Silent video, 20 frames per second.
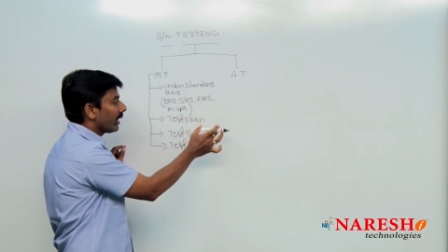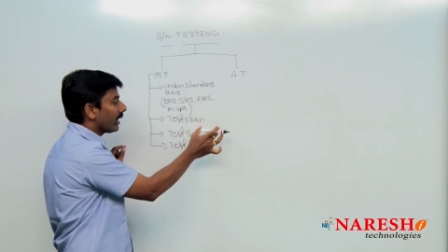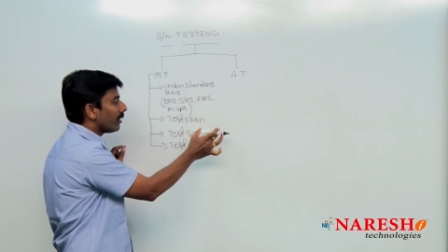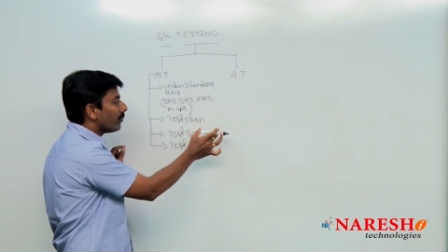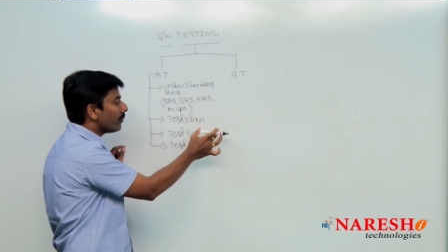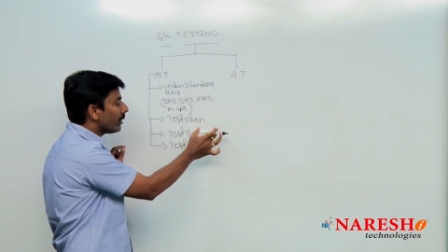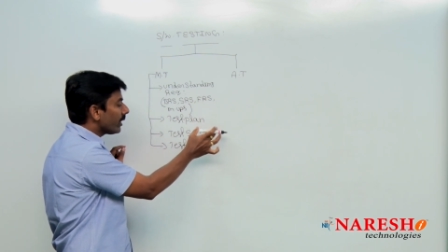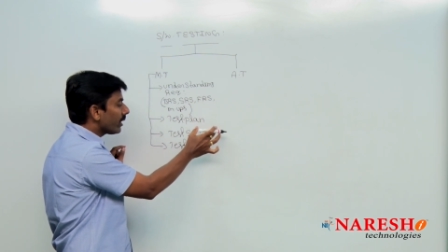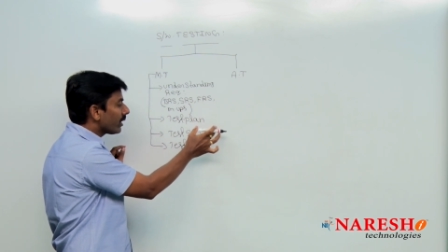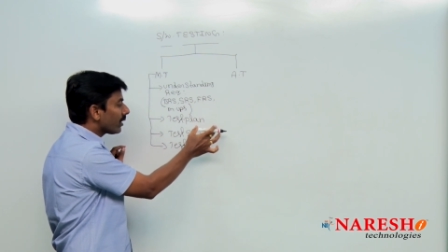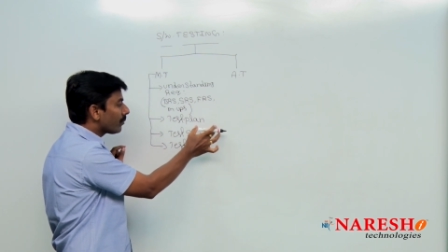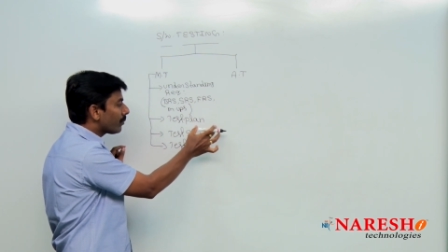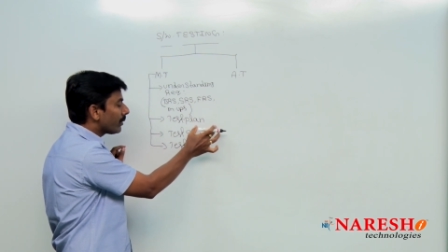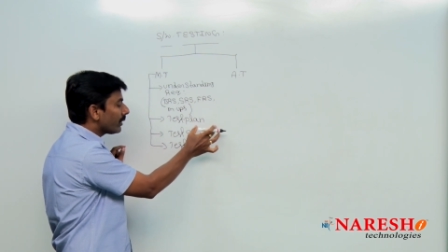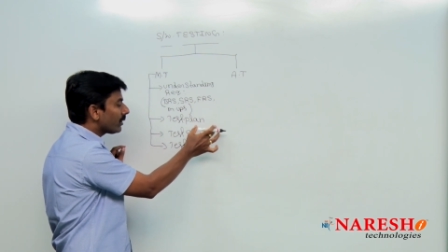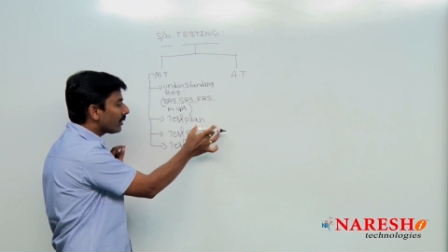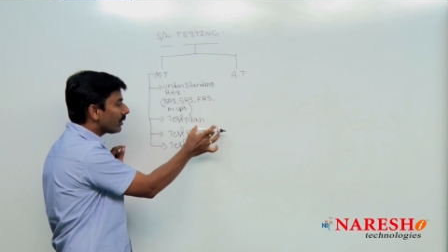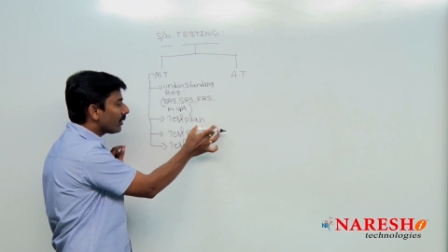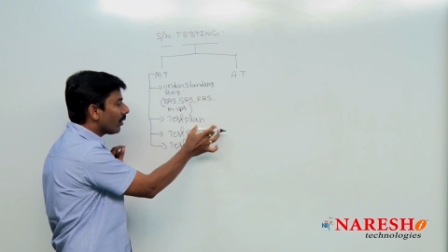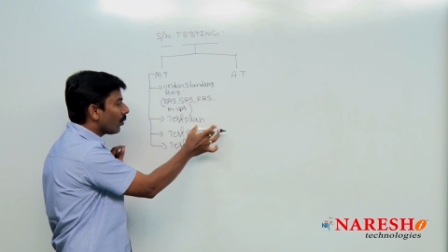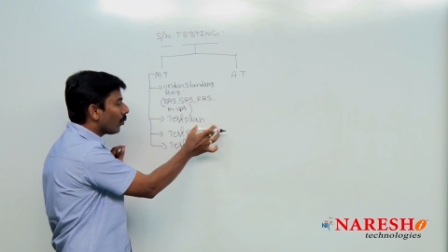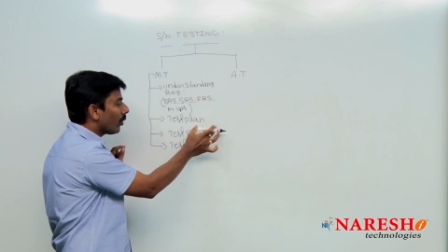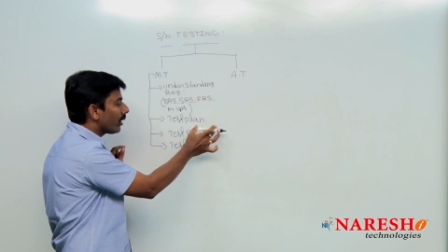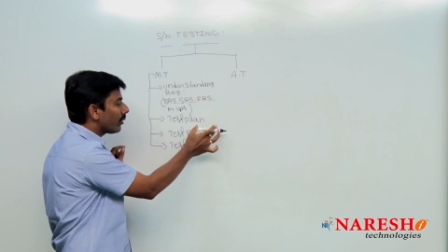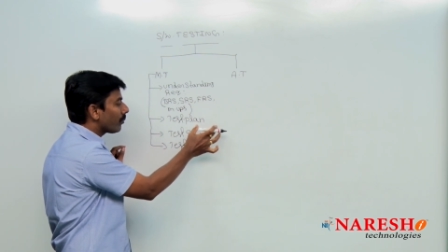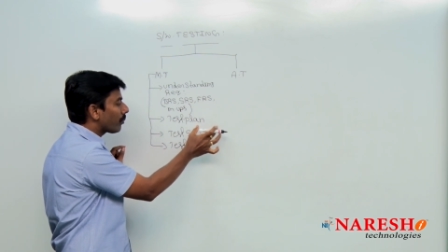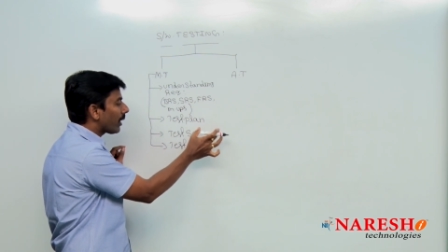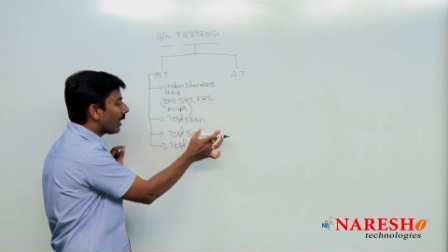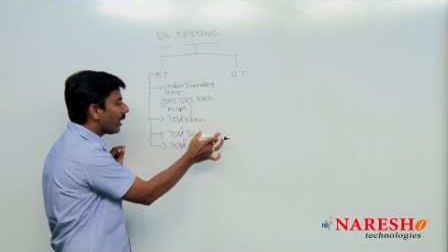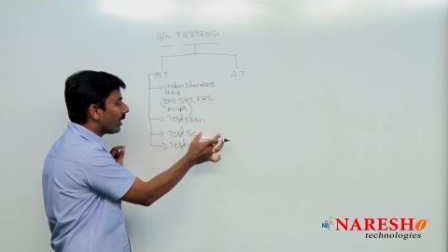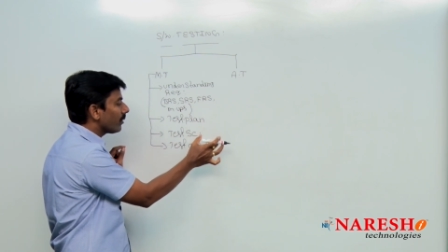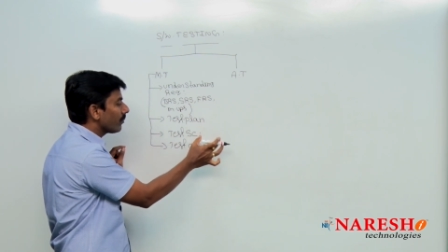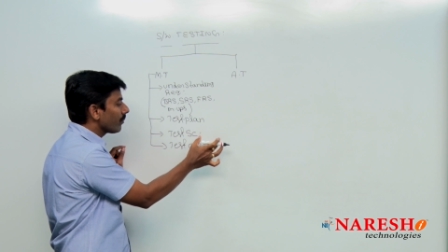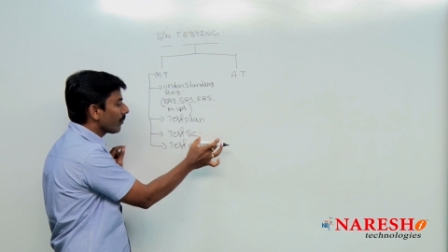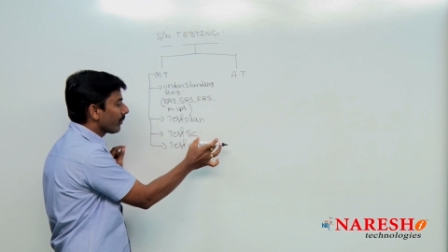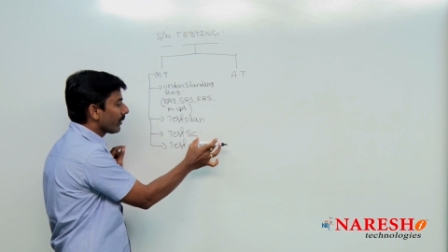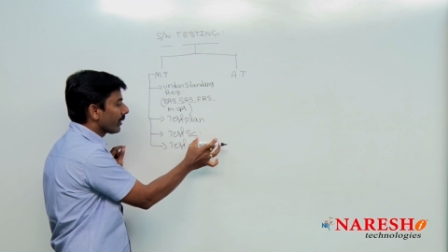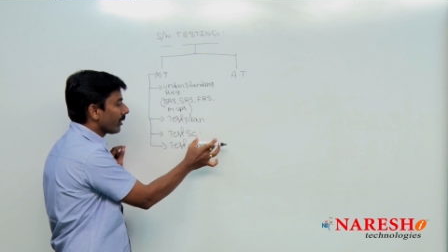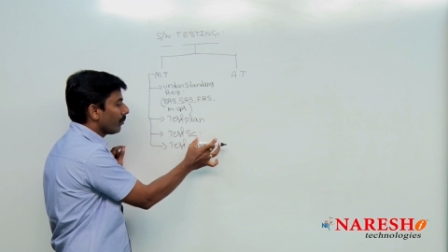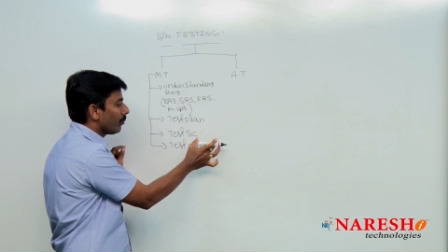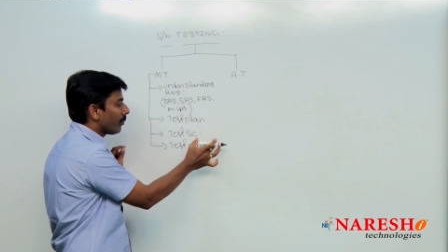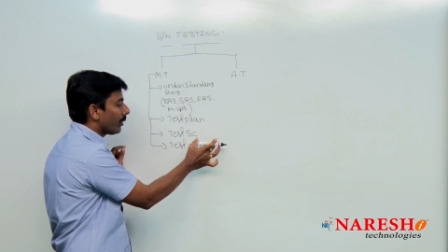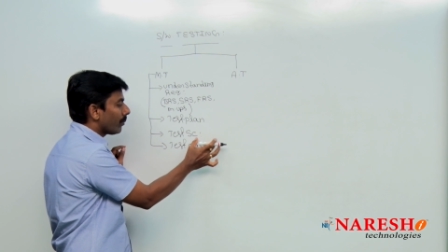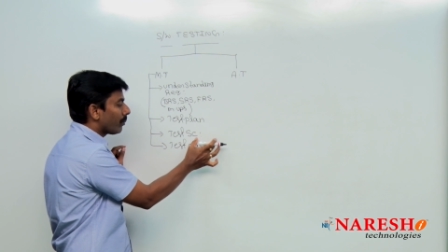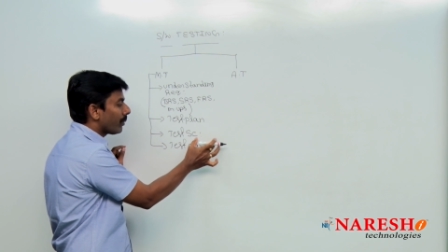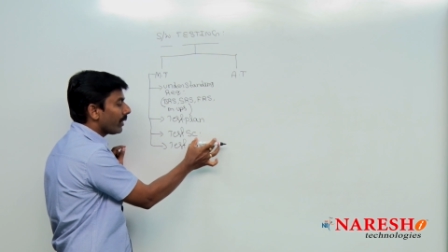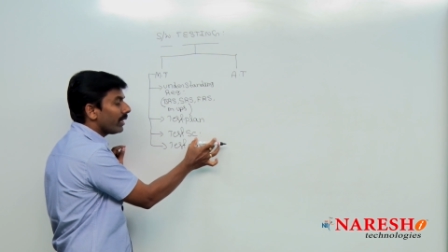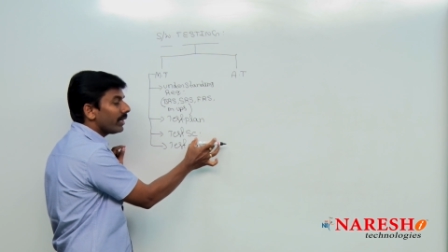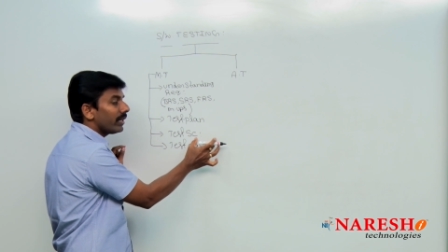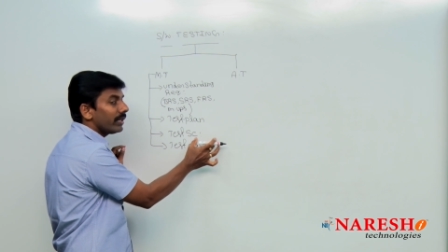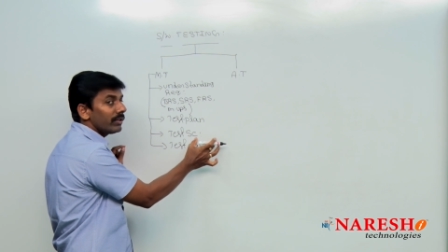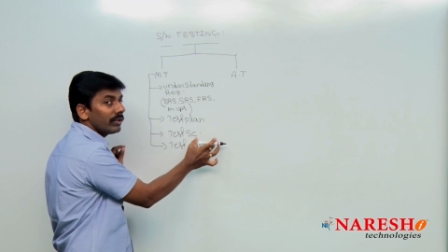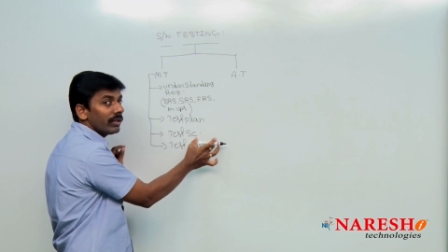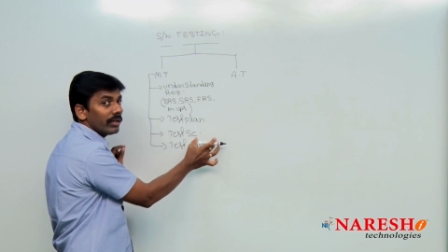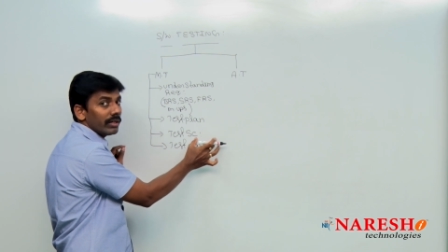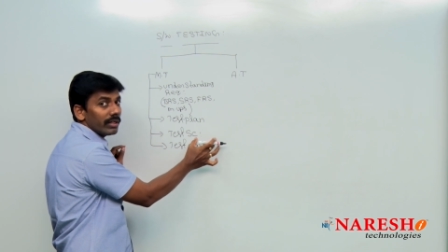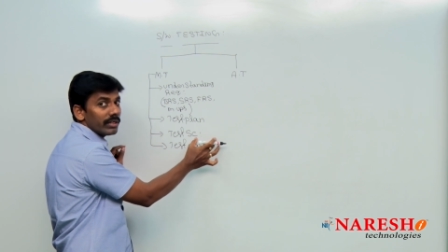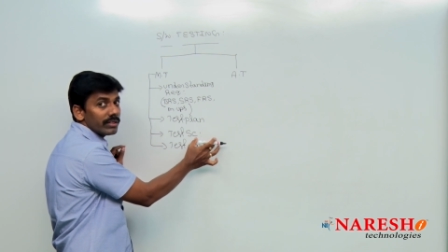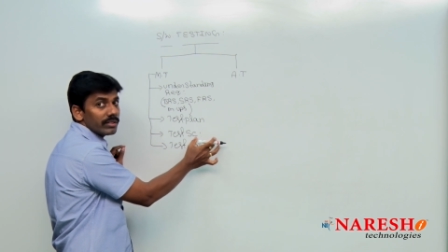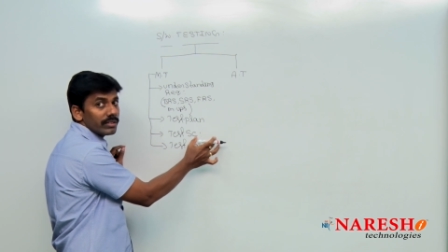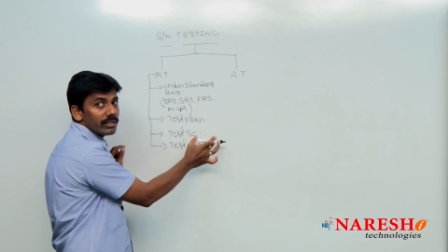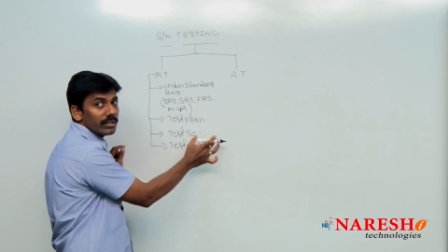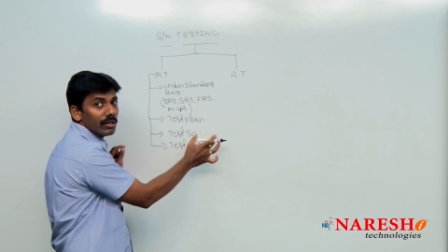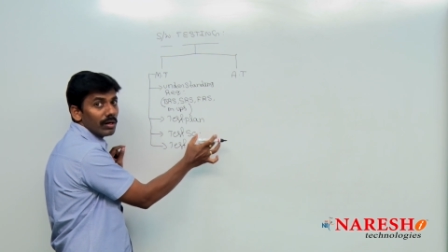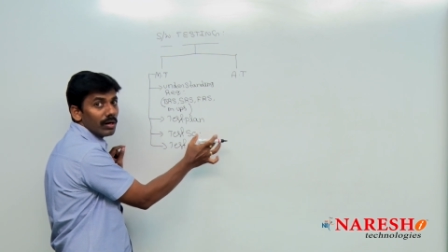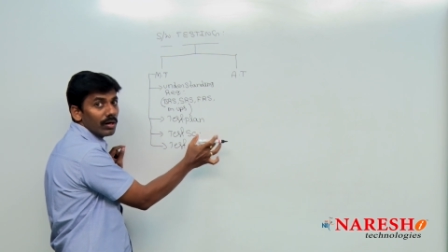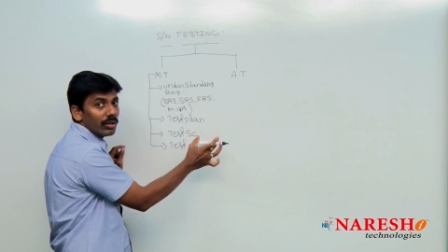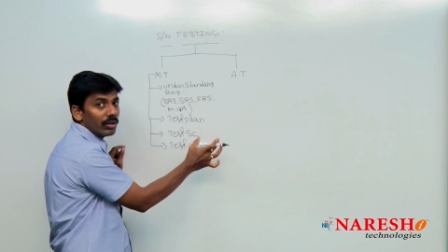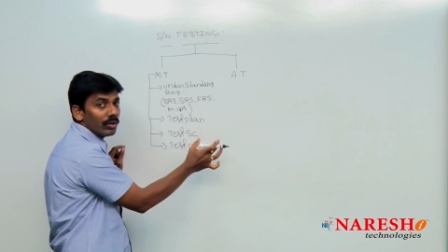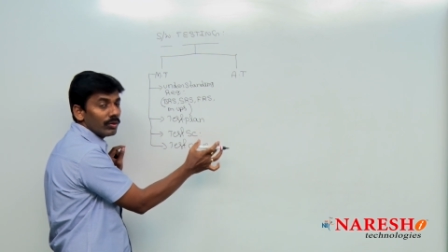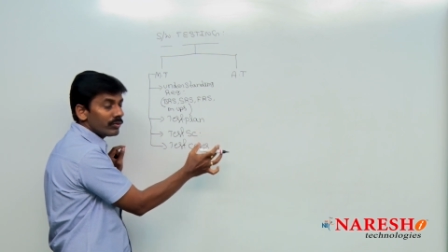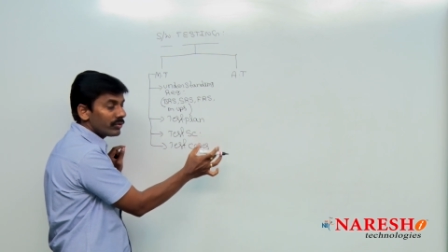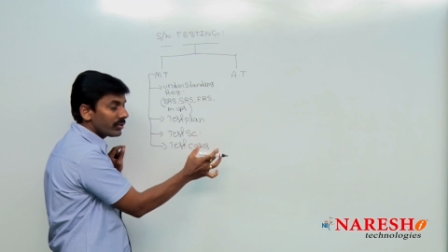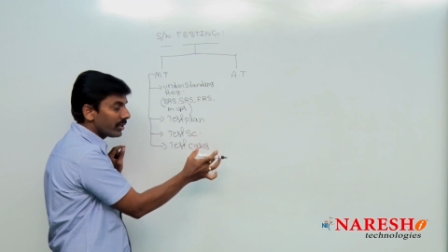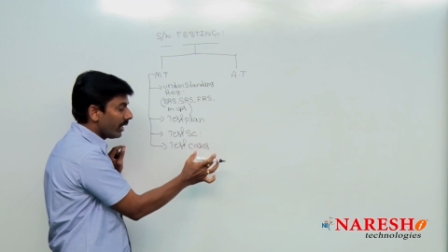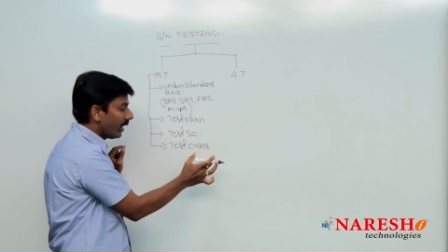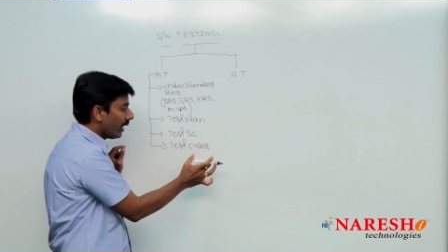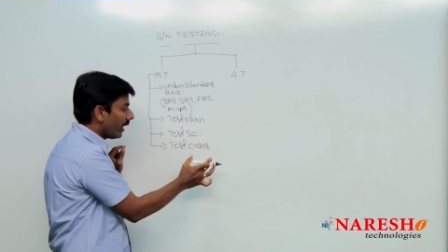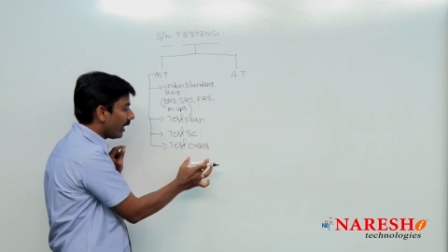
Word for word: coming up with the one plan, preparing the test scenarios